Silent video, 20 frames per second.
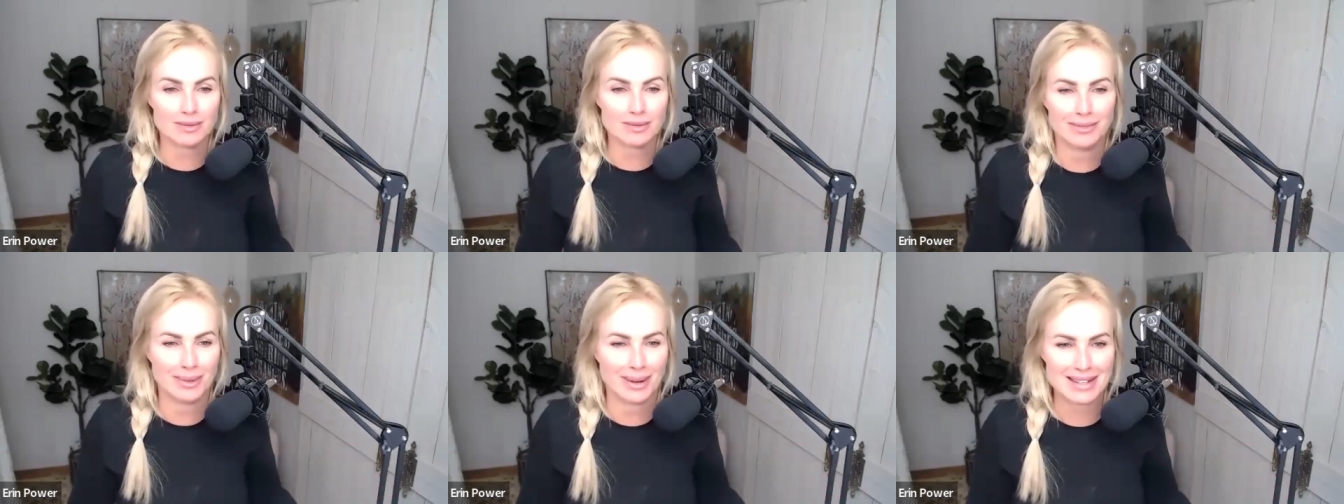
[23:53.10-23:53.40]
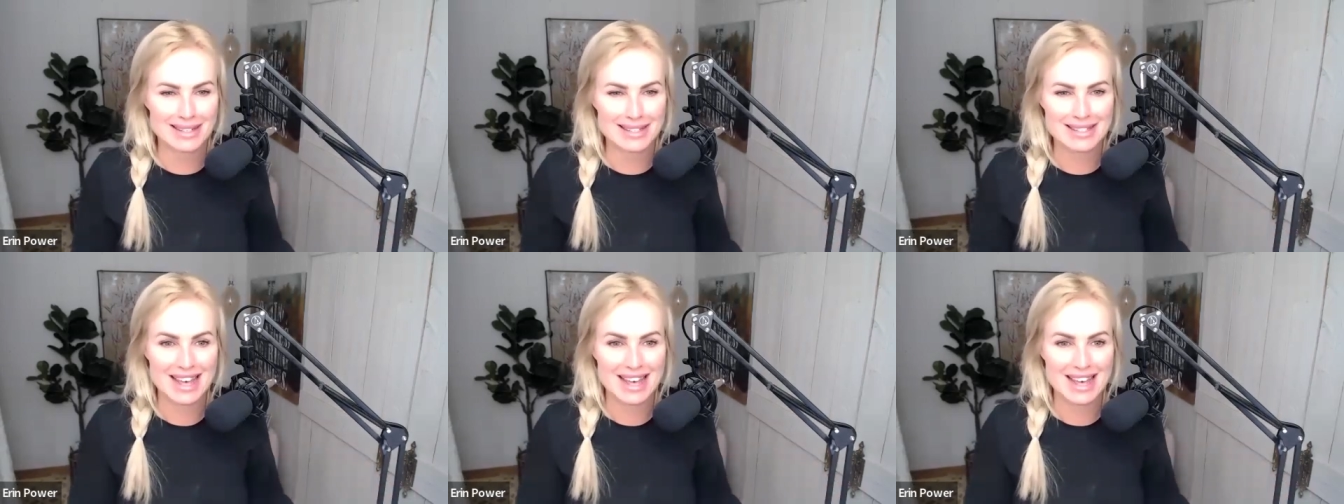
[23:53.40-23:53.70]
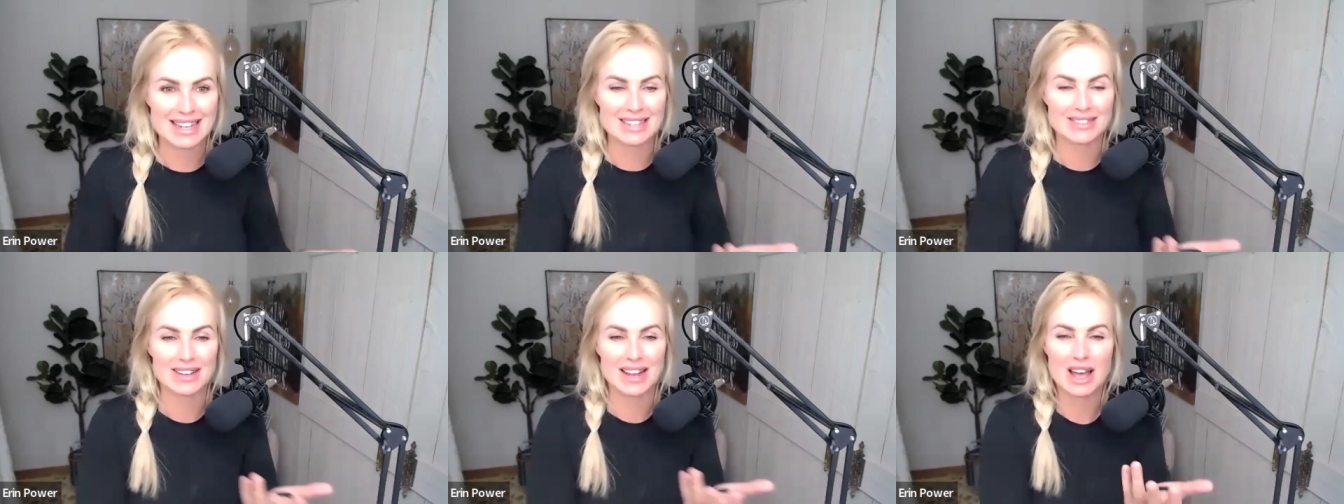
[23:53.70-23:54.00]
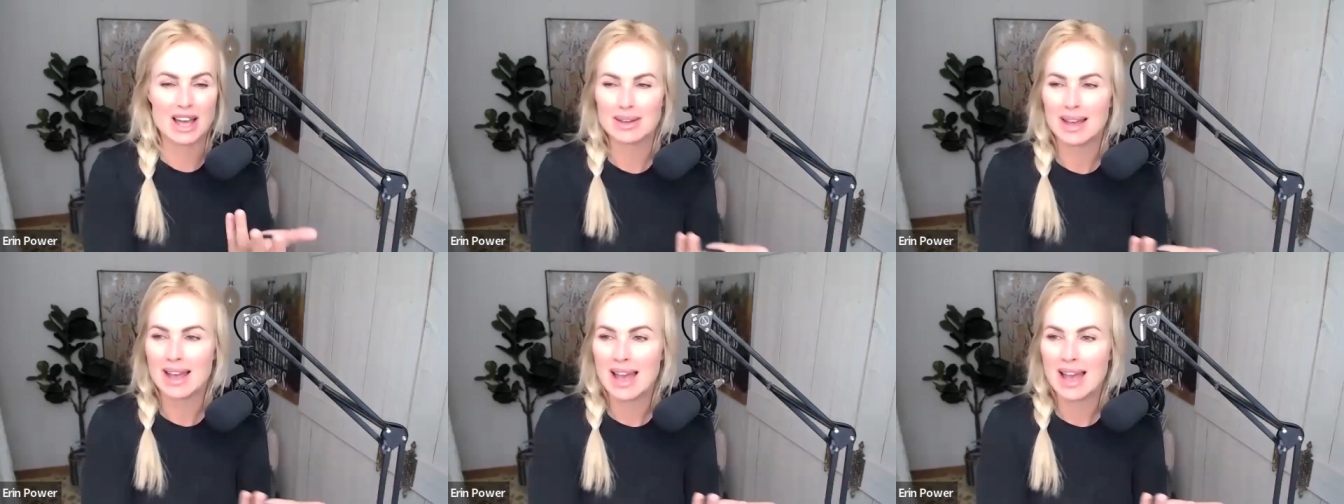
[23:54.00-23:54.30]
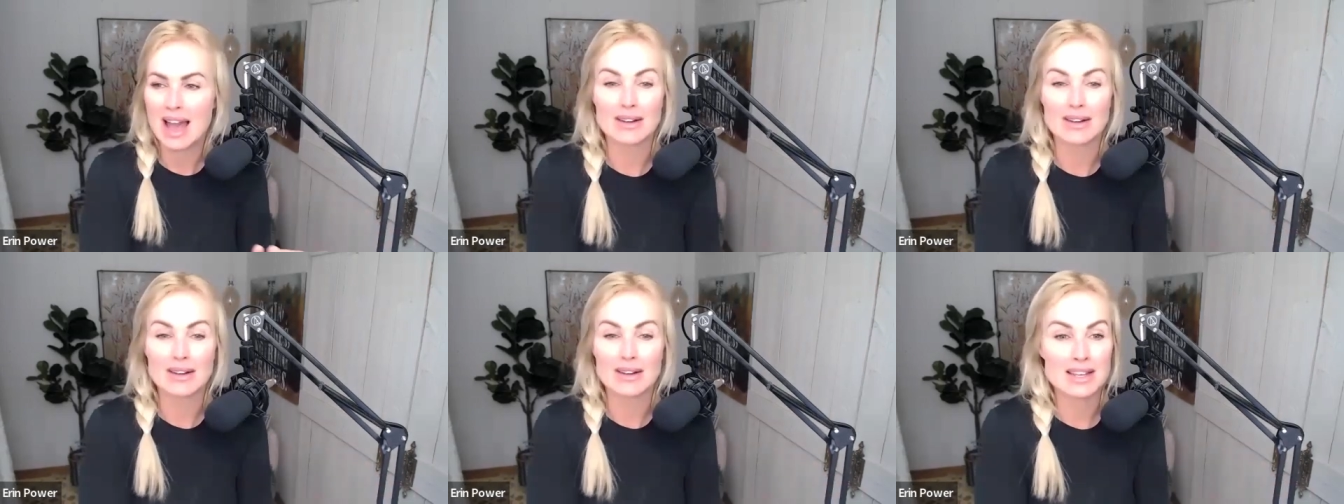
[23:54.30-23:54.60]
what is that even how,
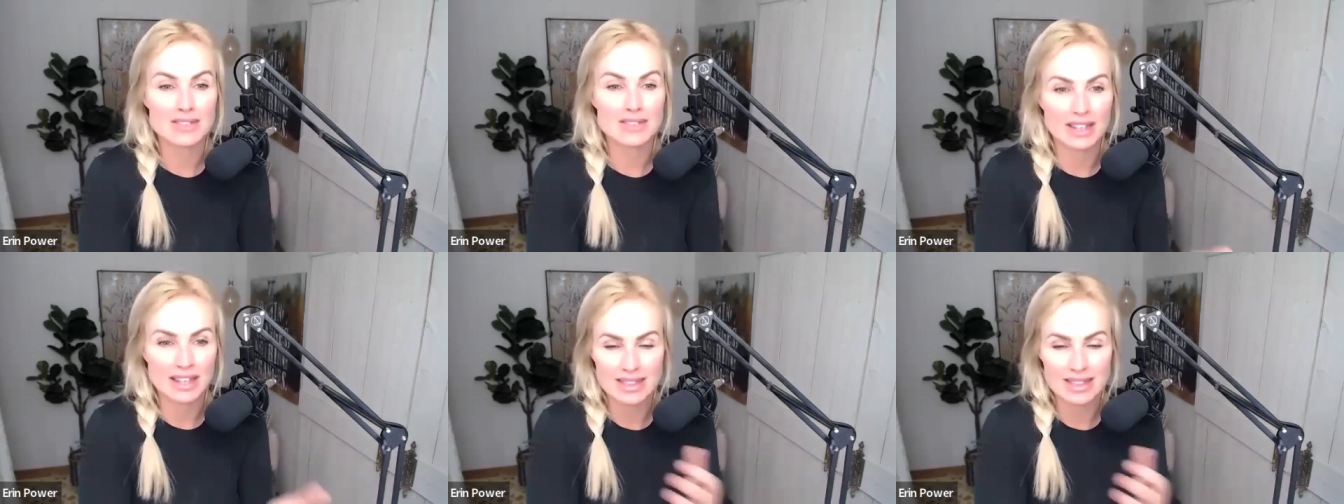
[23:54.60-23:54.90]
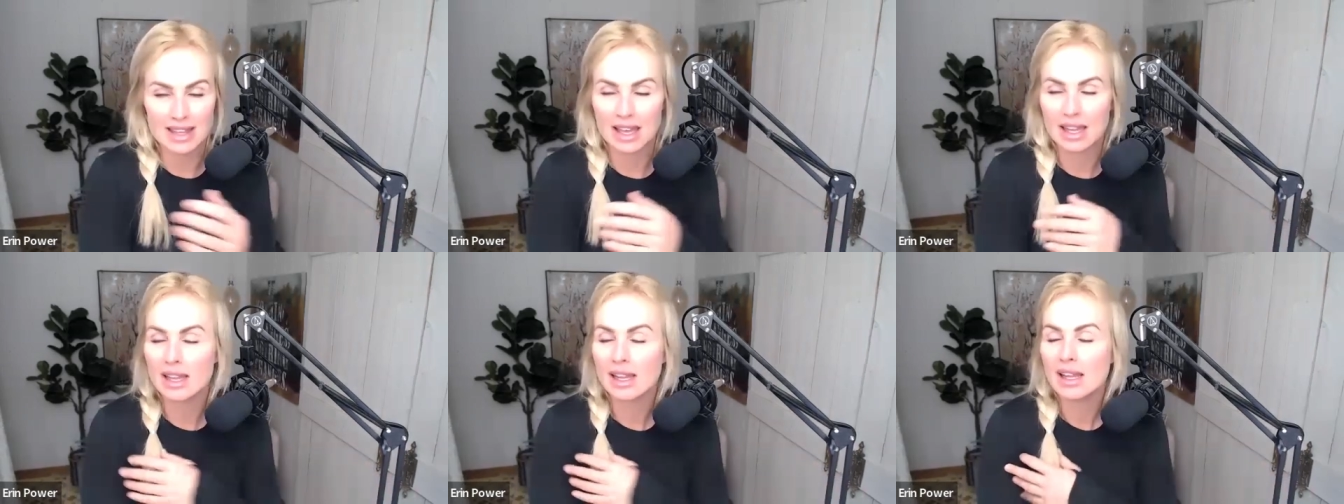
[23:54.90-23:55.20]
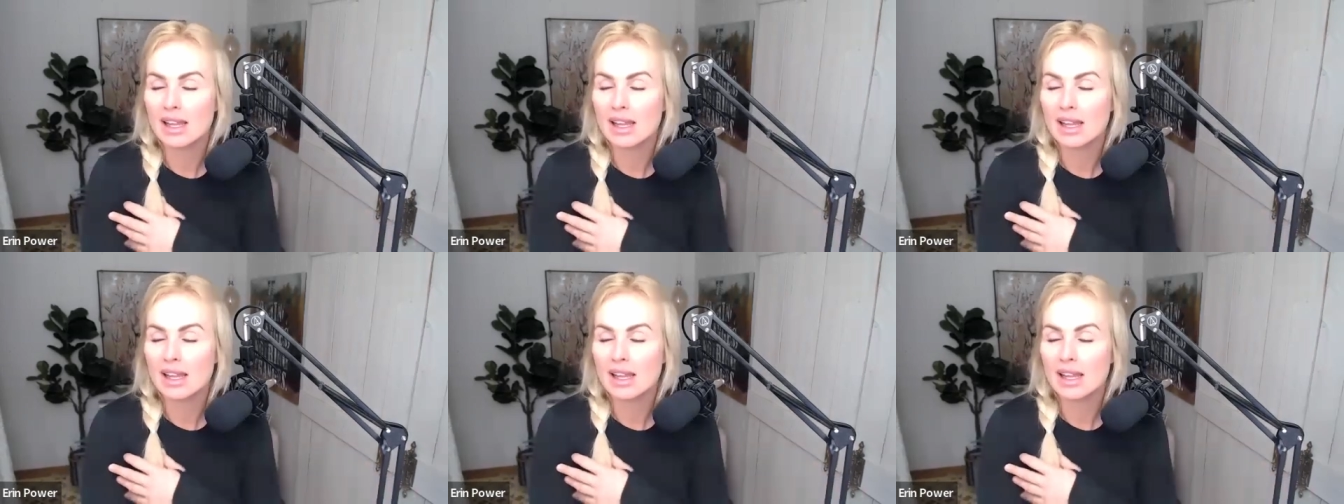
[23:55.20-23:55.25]
how did i even get that